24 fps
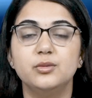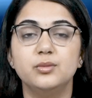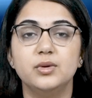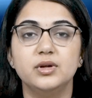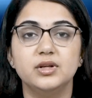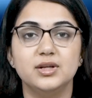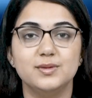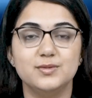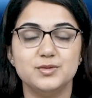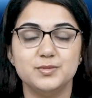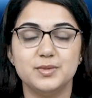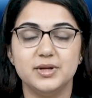and
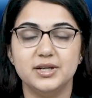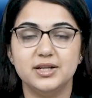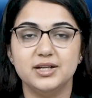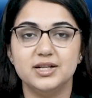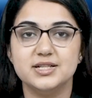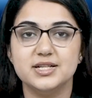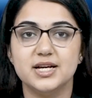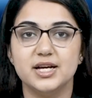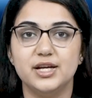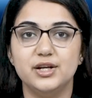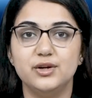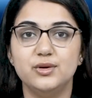welcome to Medical
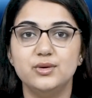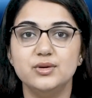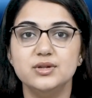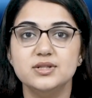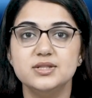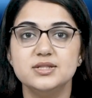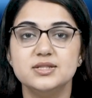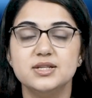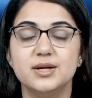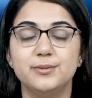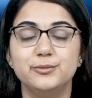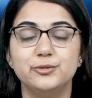
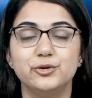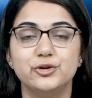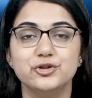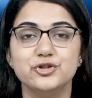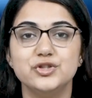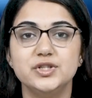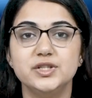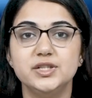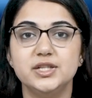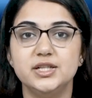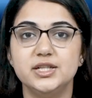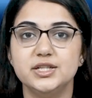Dialogues. I'm
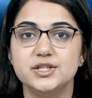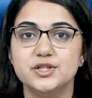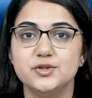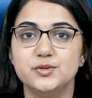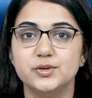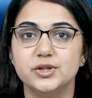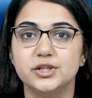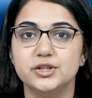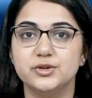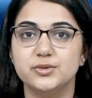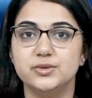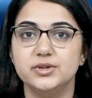Roshni. Let's
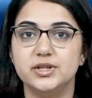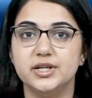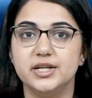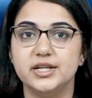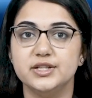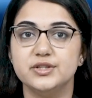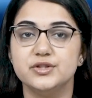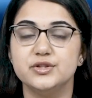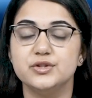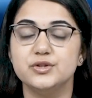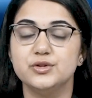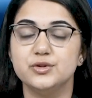look at
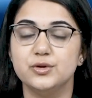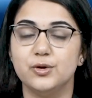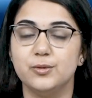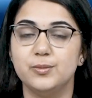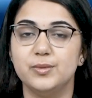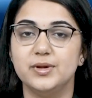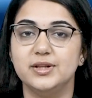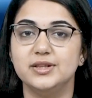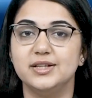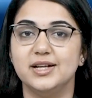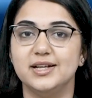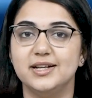today's top health